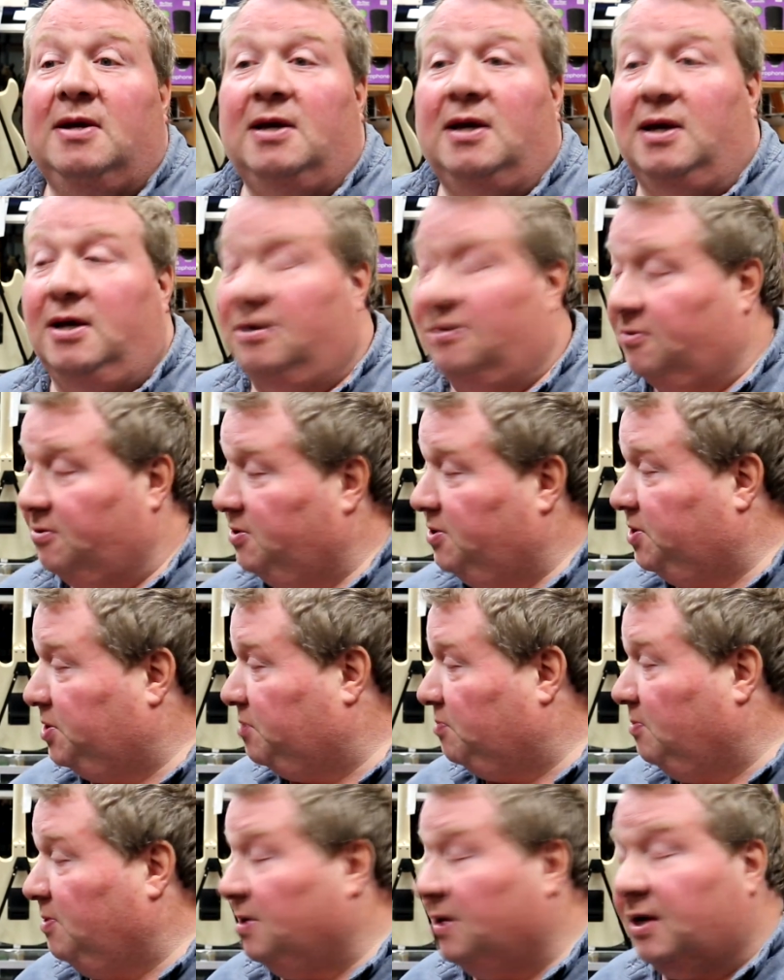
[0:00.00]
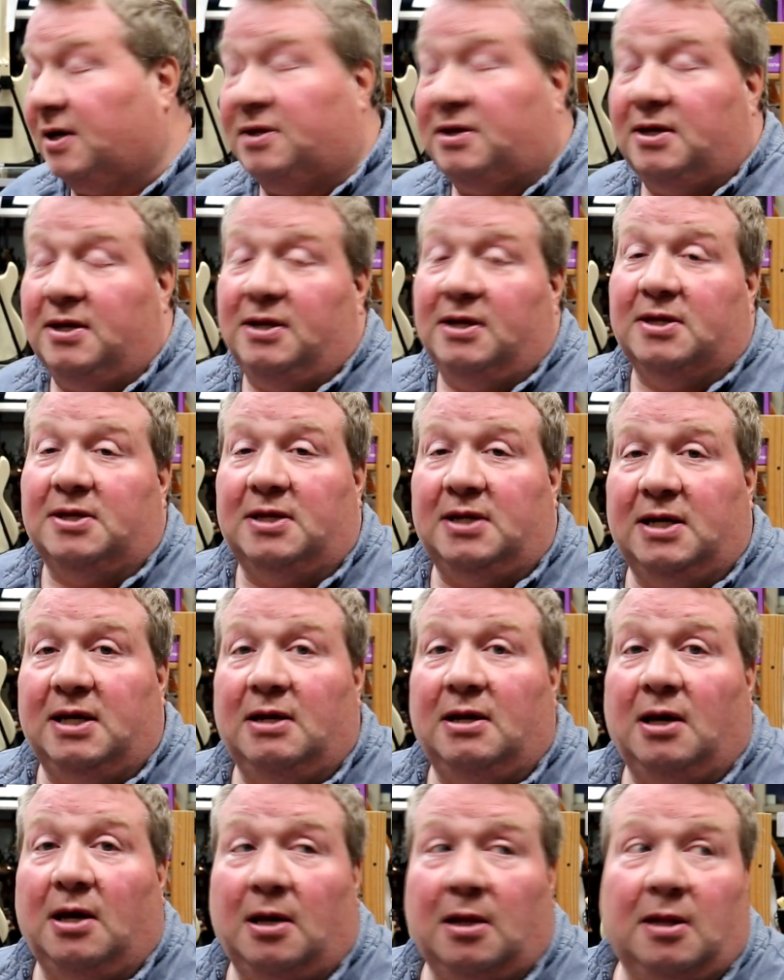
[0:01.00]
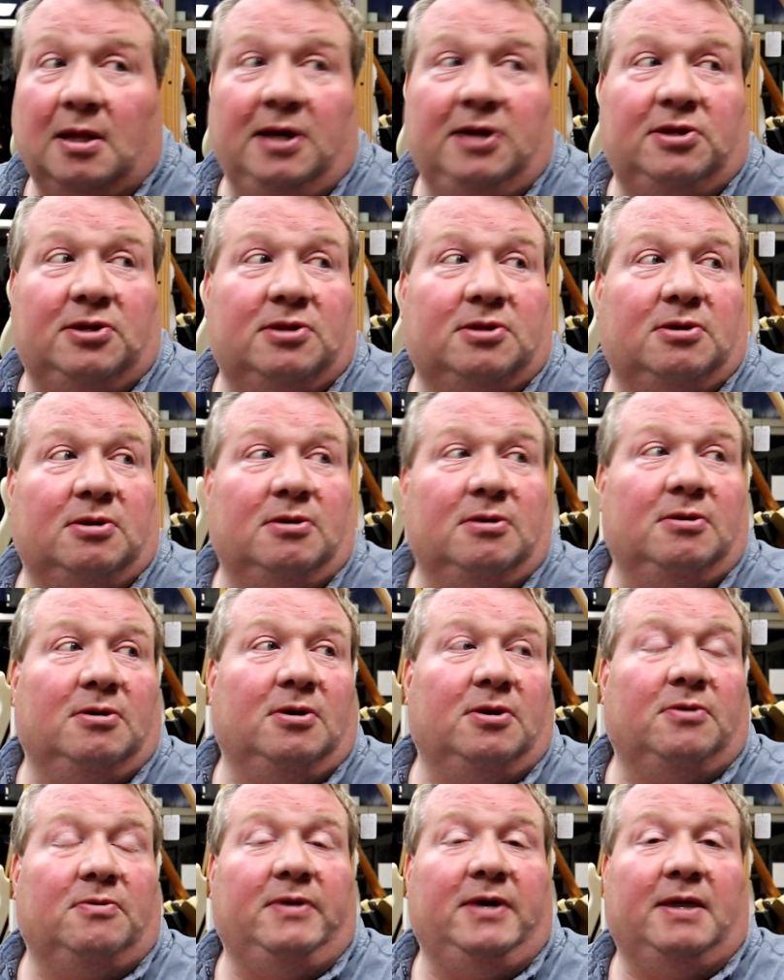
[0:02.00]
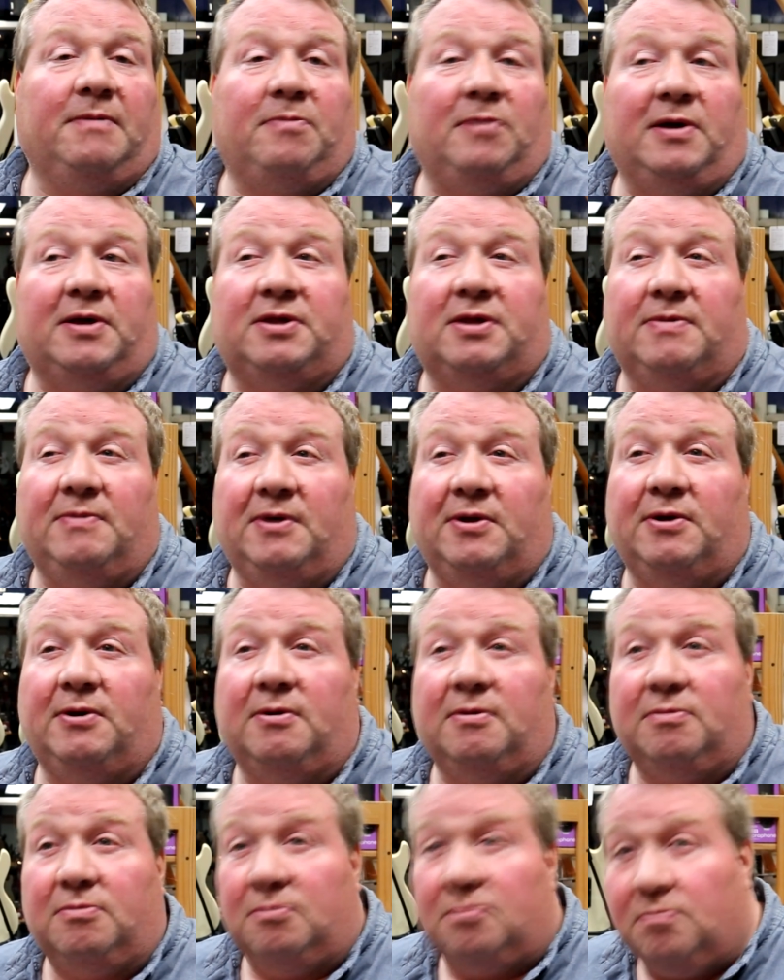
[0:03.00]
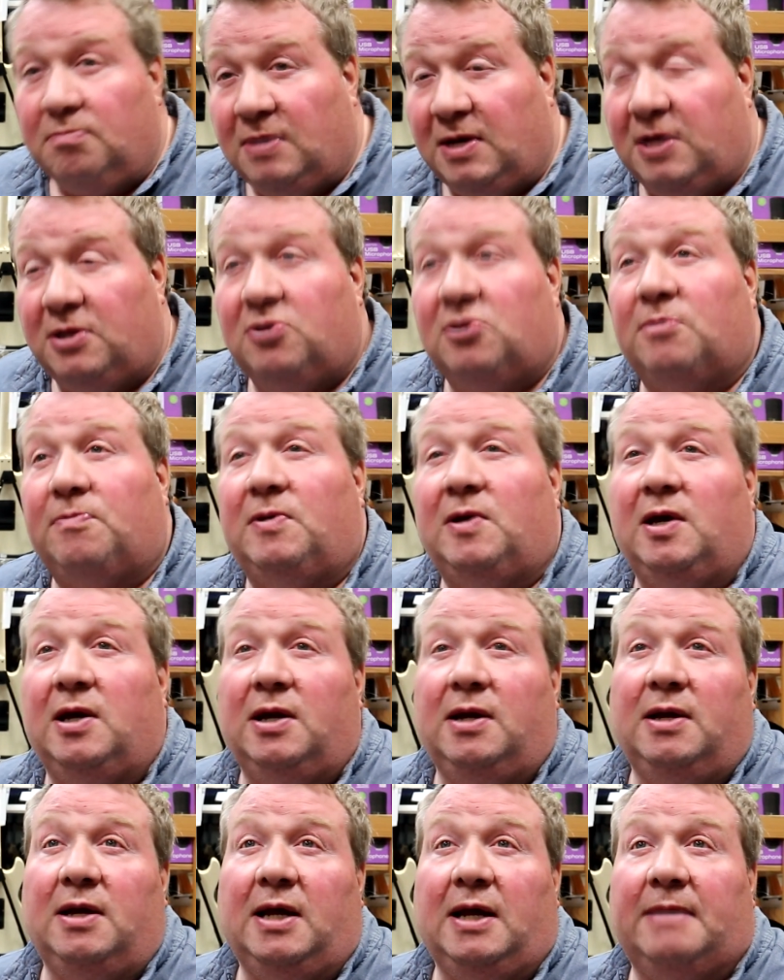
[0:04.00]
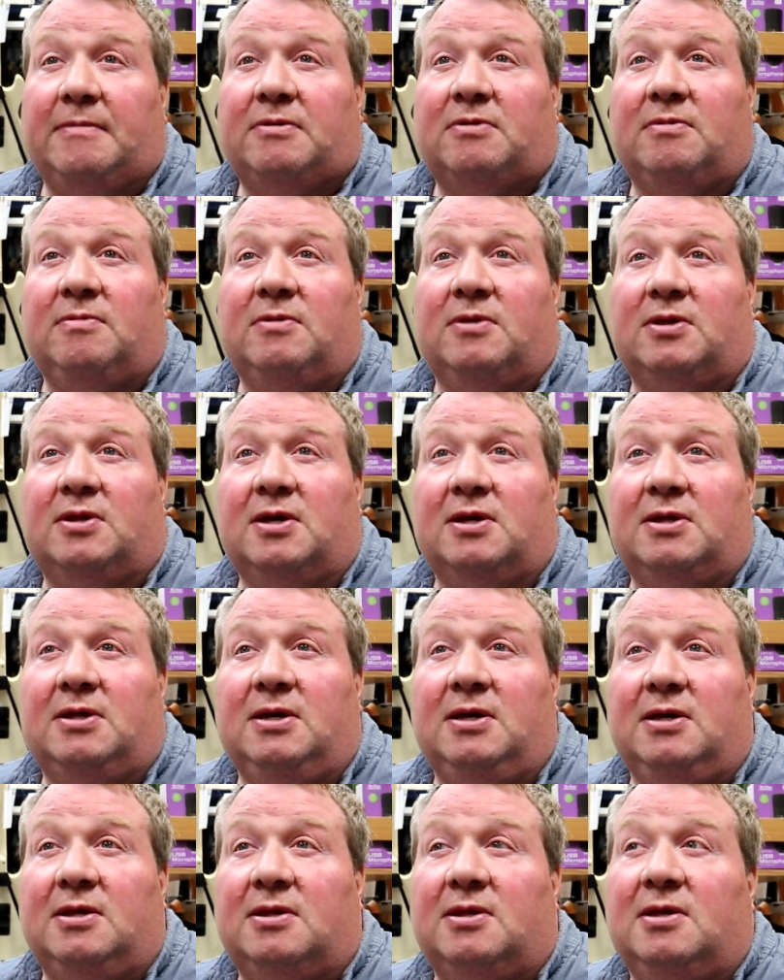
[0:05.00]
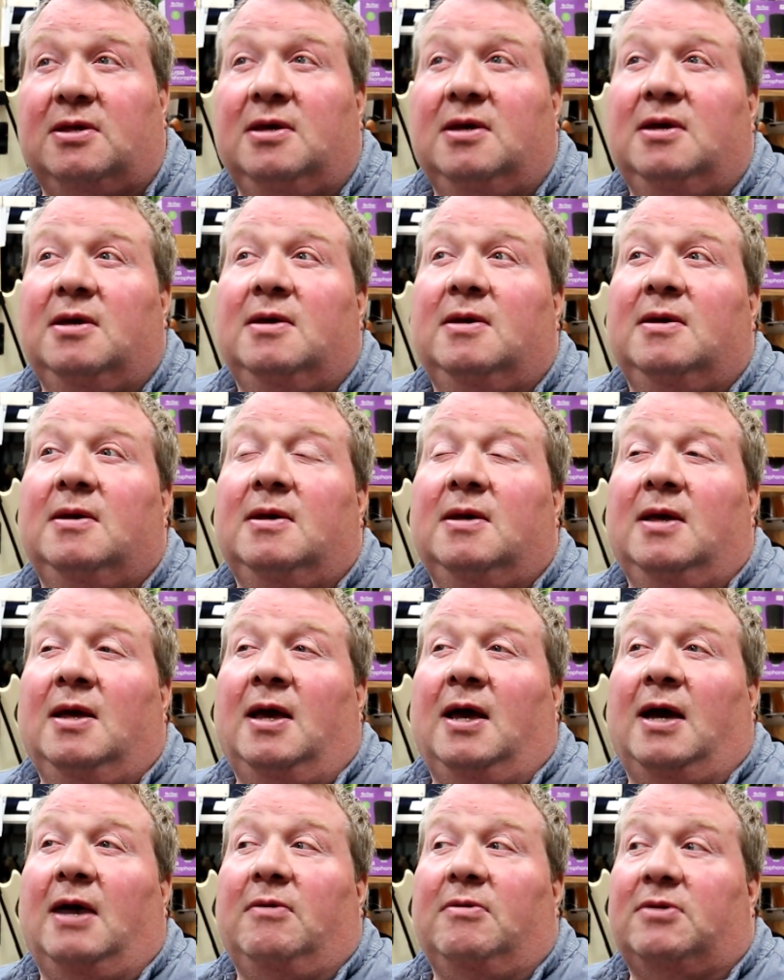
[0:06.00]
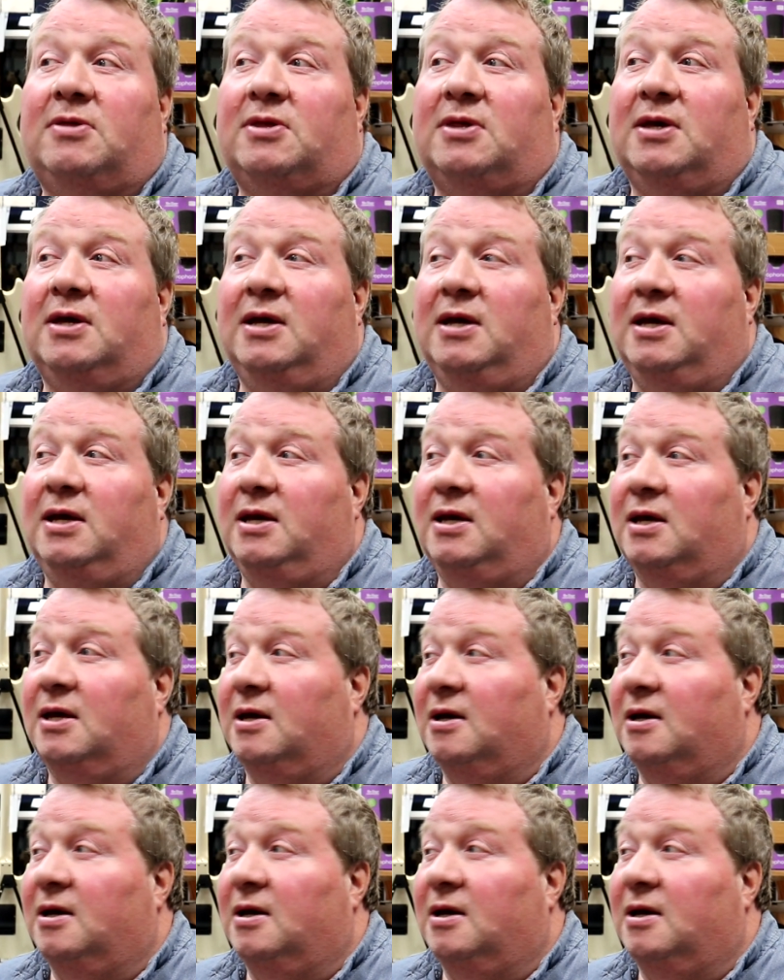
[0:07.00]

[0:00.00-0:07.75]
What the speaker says: And although this one, like I said, doesn't get hellacious turned all the way up like some other made in Japan amps from the 60s, I would say